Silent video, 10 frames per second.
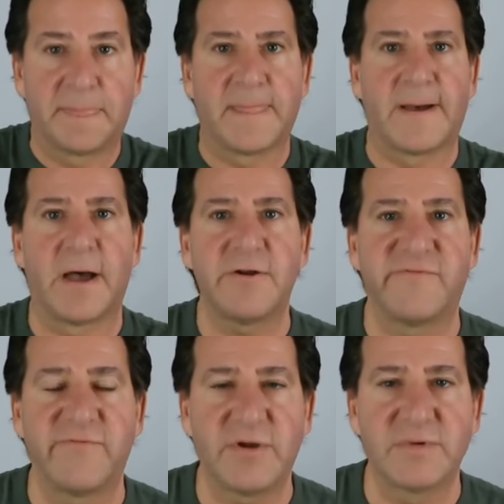the higher
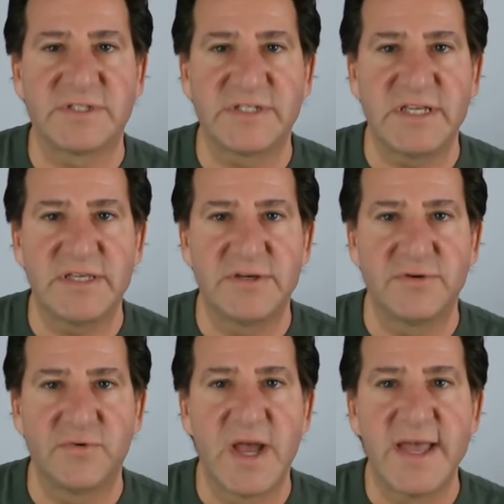frequency
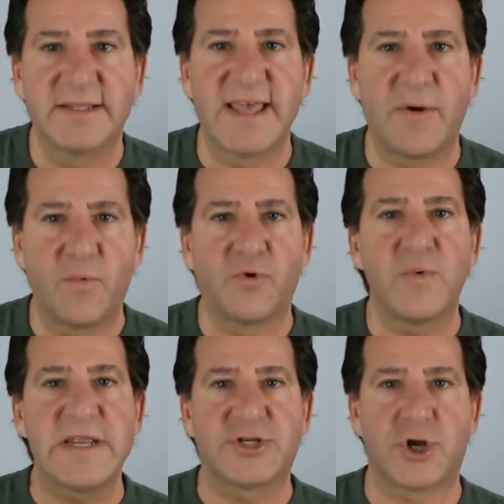you that will
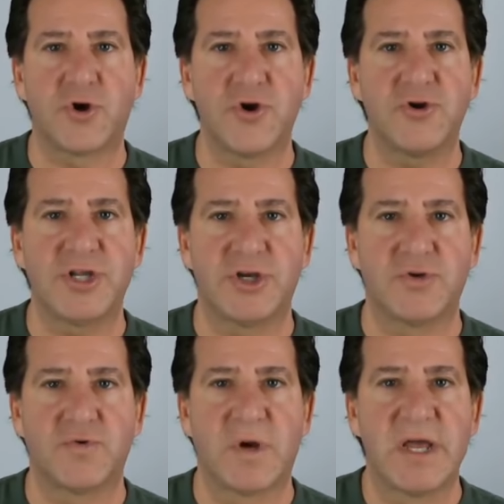return
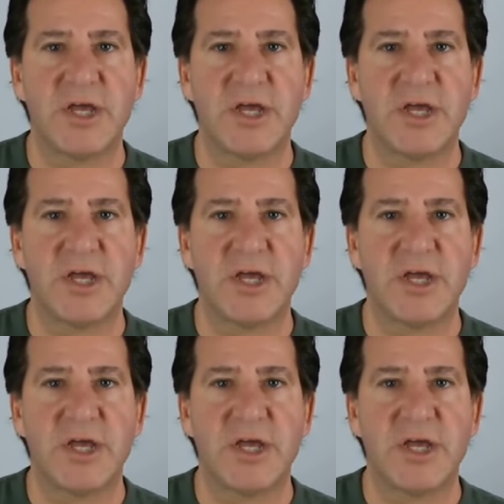you